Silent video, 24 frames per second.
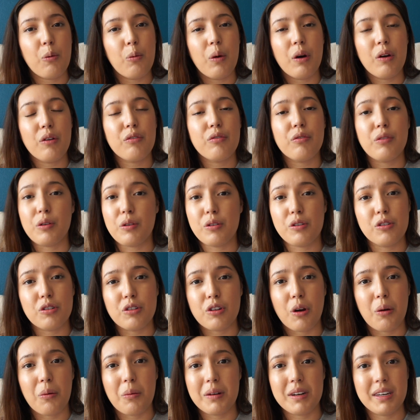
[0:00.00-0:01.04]
what food you're
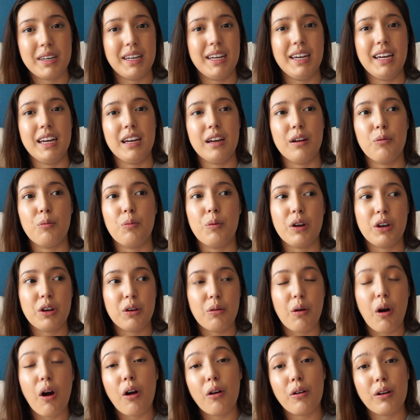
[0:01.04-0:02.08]
going to eat. When
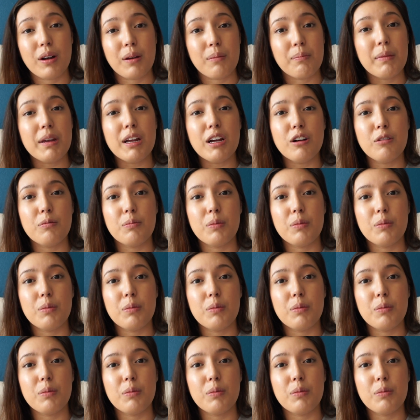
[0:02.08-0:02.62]
you already meal